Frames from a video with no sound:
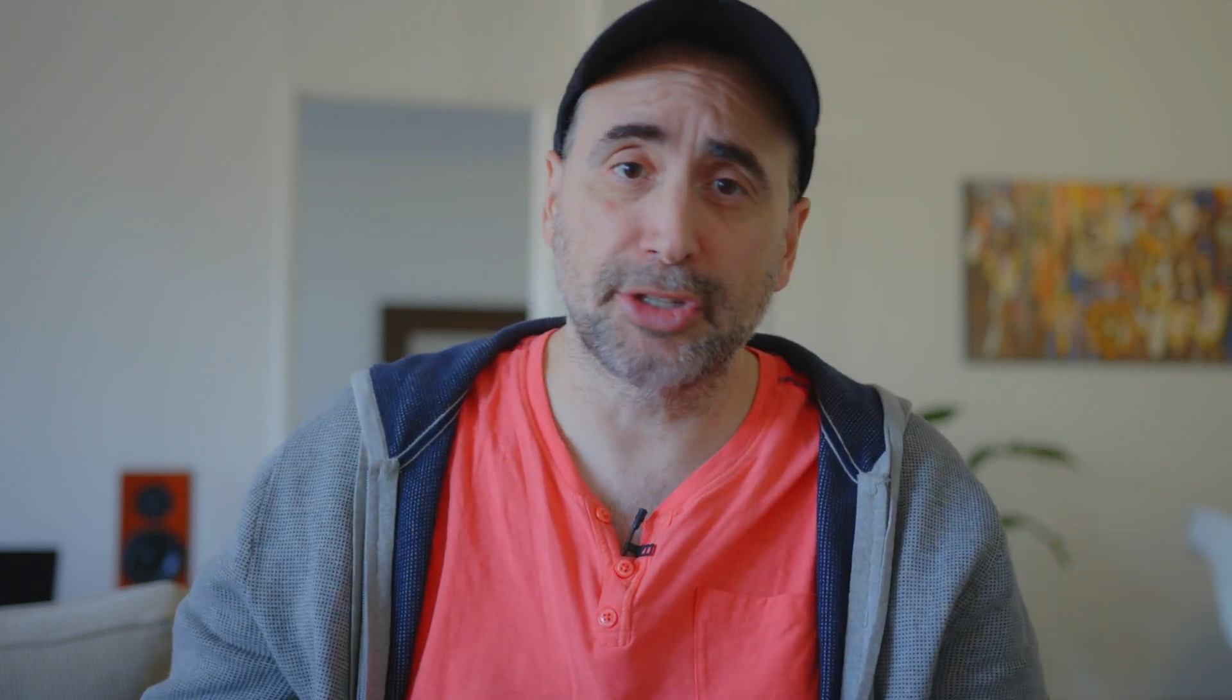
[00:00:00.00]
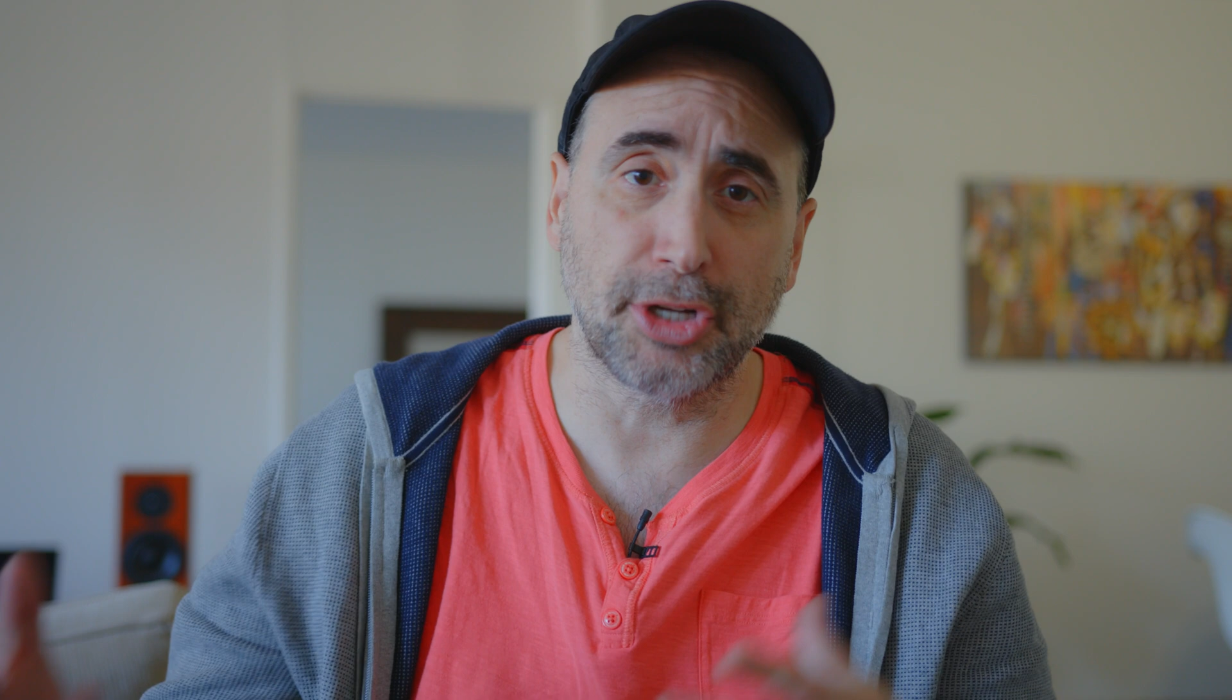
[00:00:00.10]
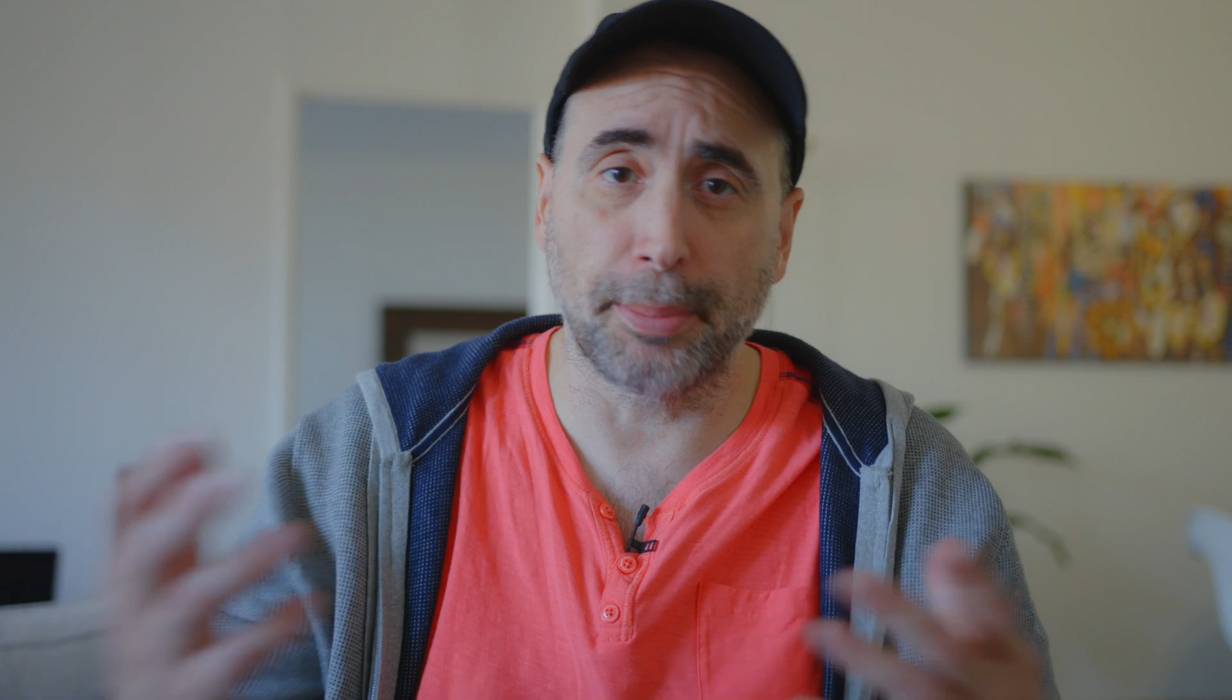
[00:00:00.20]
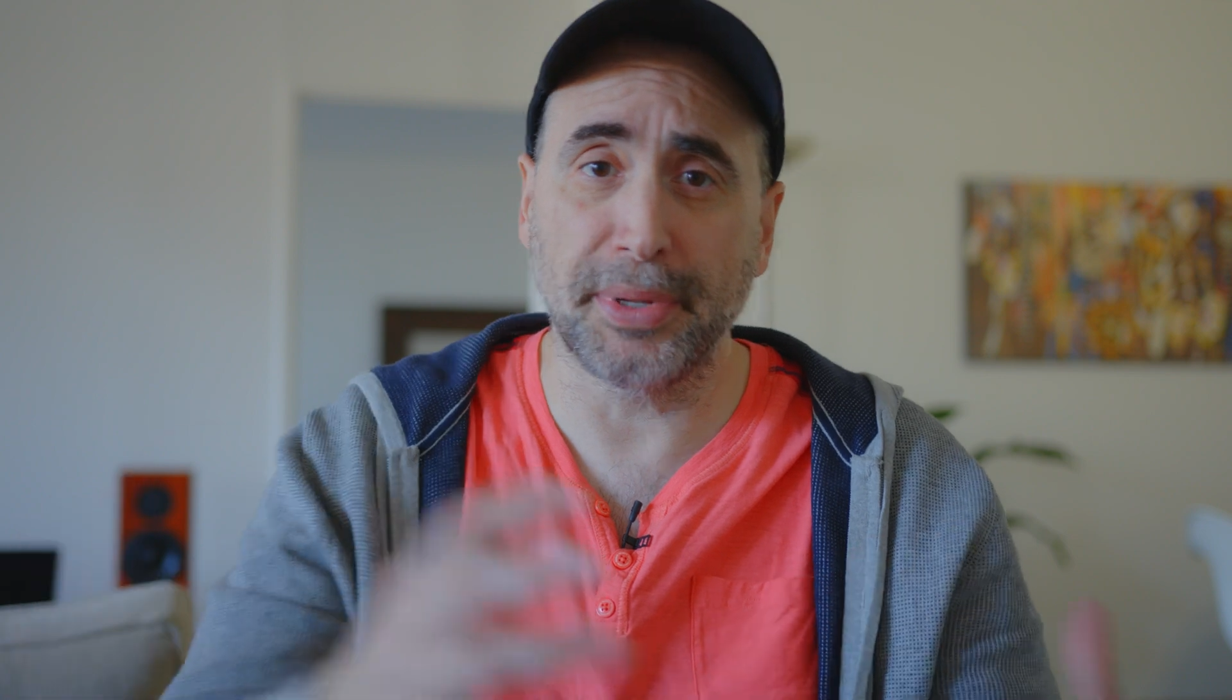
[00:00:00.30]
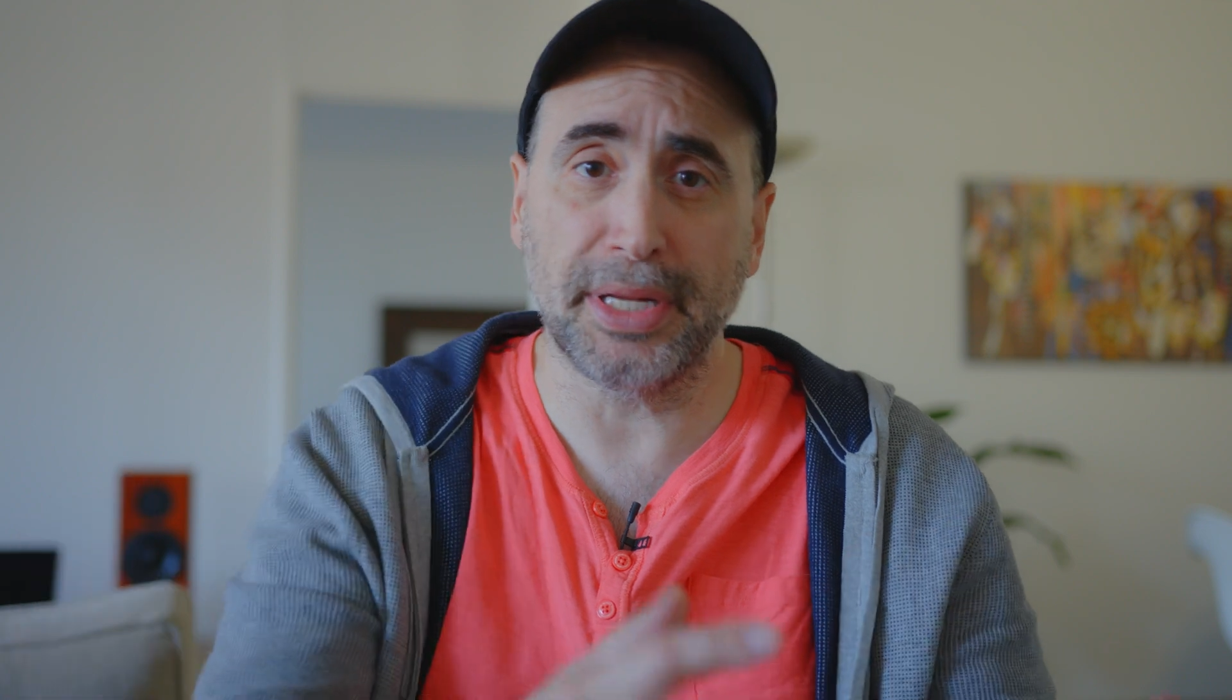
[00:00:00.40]

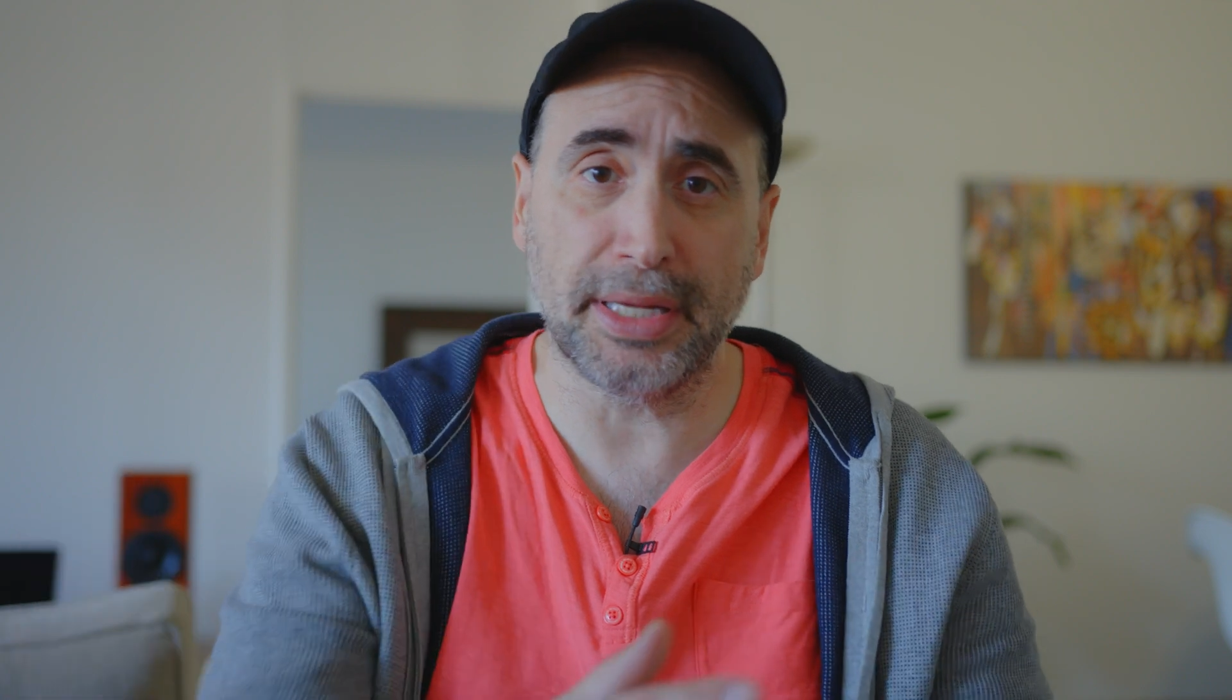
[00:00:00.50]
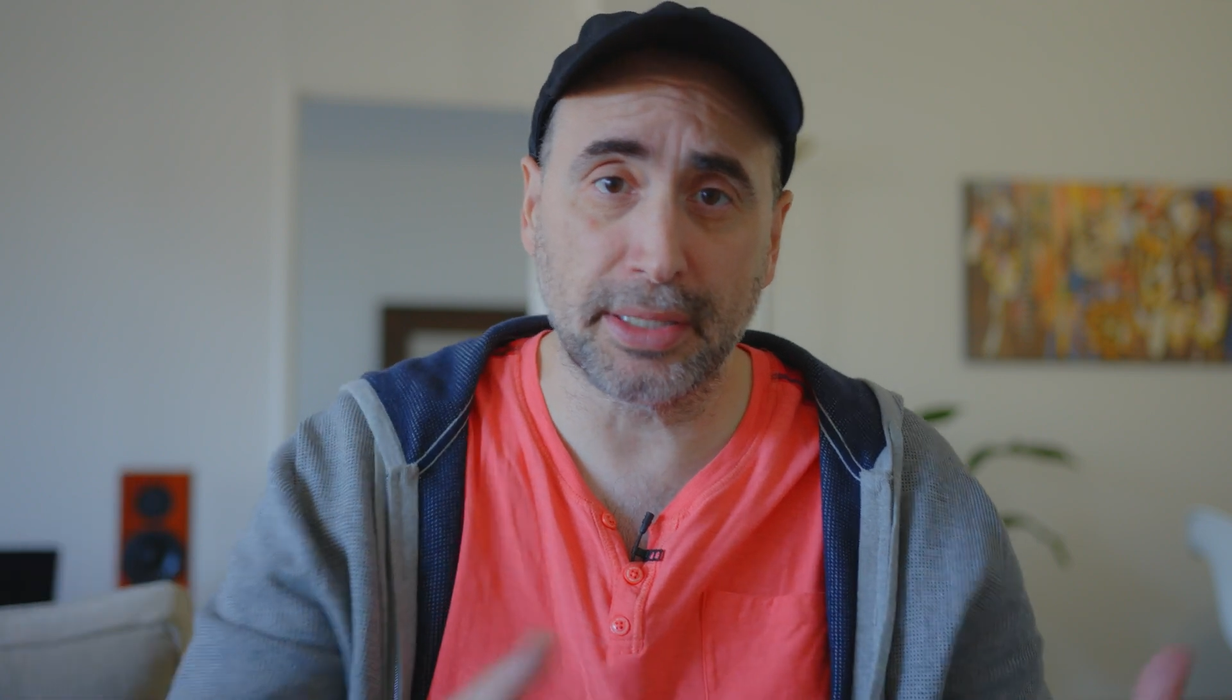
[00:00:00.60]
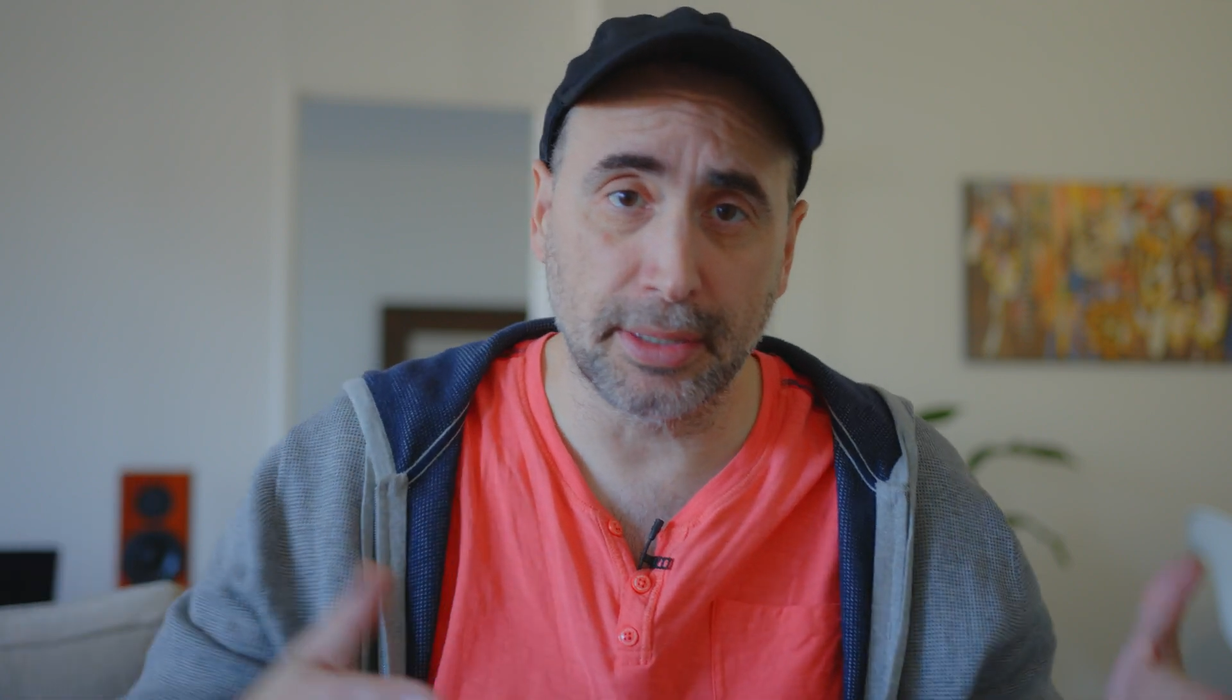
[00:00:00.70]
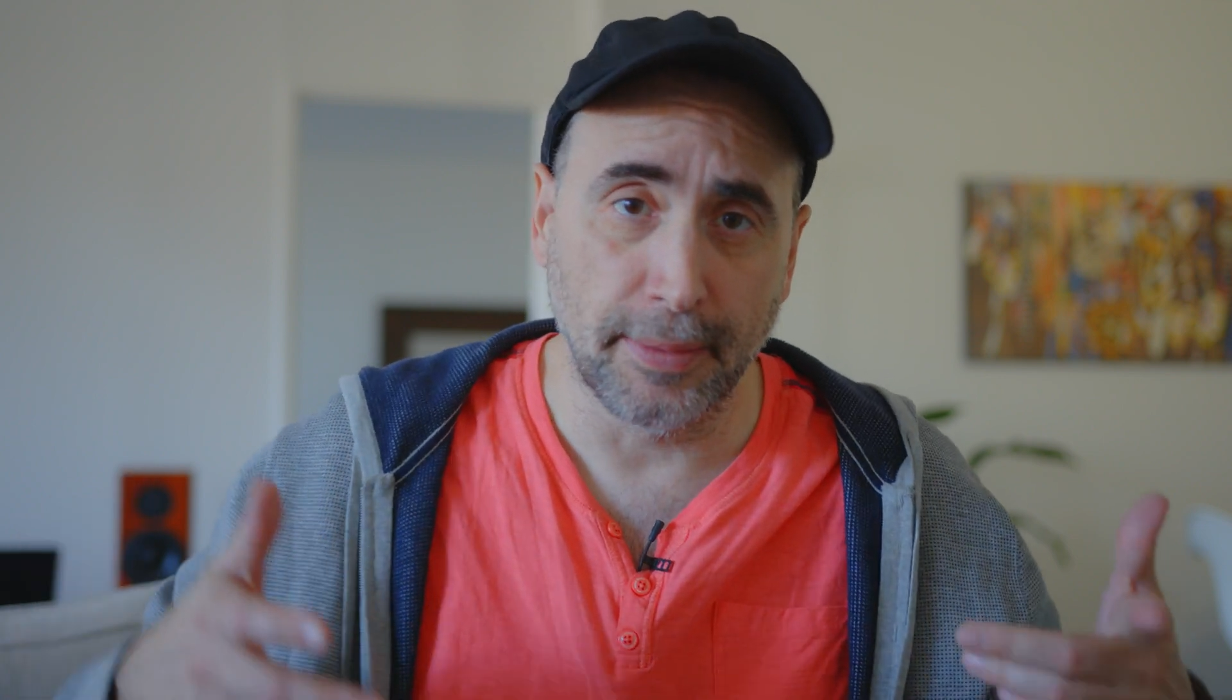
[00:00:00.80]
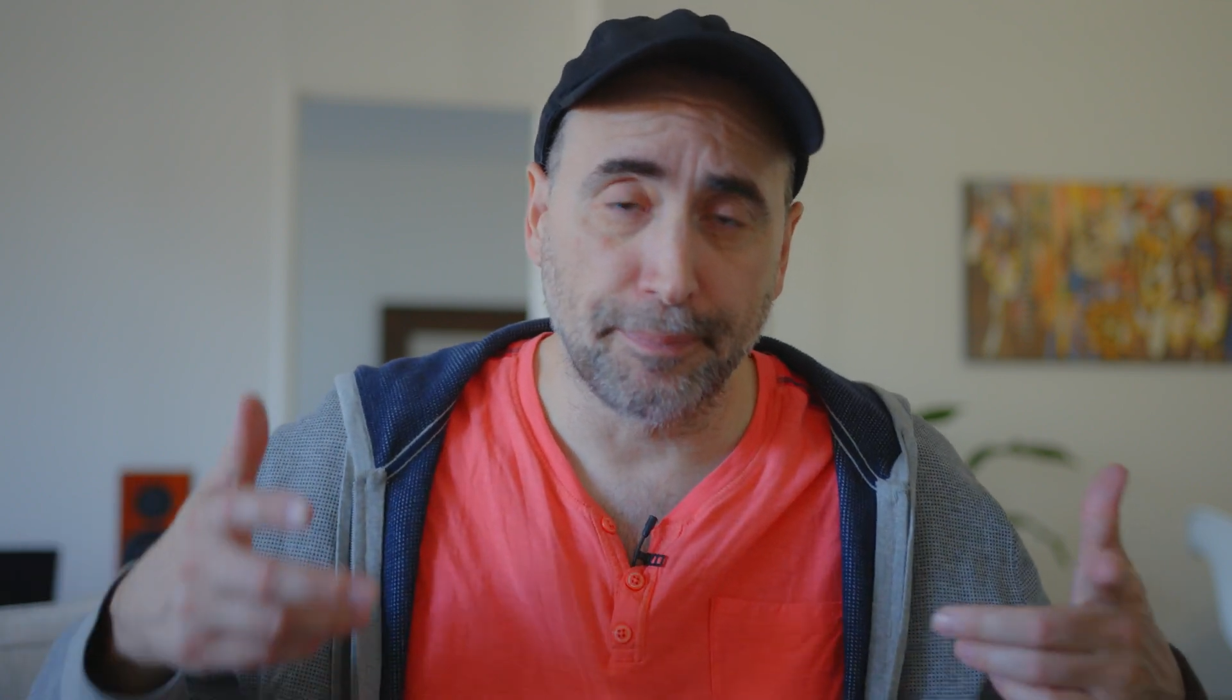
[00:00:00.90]
jumping in,